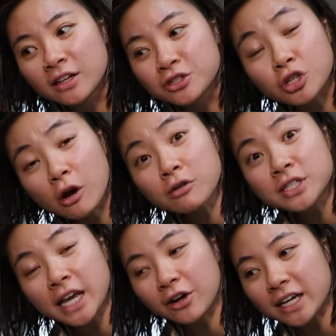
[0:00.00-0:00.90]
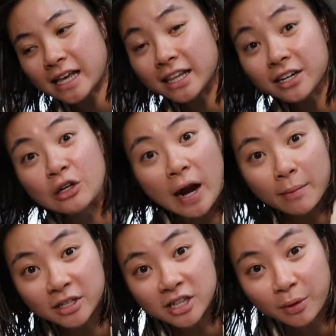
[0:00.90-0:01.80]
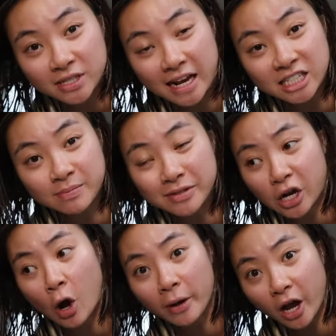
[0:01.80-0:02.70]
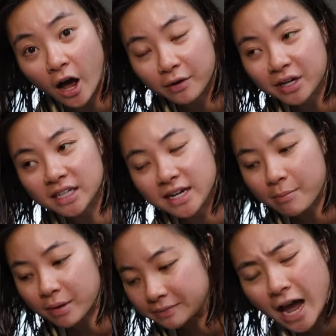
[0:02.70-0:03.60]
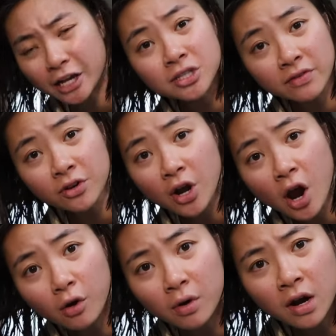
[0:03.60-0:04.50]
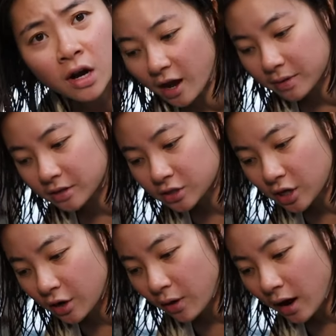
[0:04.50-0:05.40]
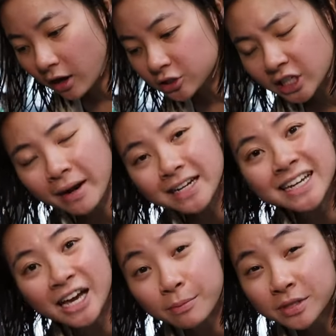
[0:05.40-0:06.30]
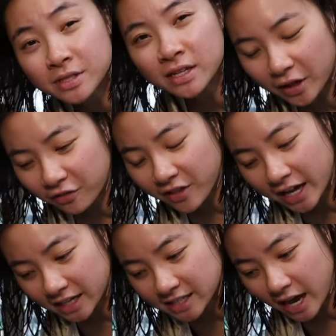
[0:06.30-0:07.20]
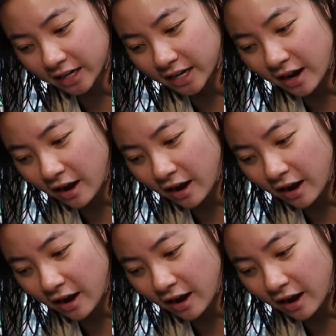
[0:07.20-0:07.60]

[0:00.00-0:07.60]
so scary because I literally grabbed onto the person next to me. I was like, oh my God, we're gonna die. But yeah, you just never know what could happen. So I'll share my tips with flight anxiety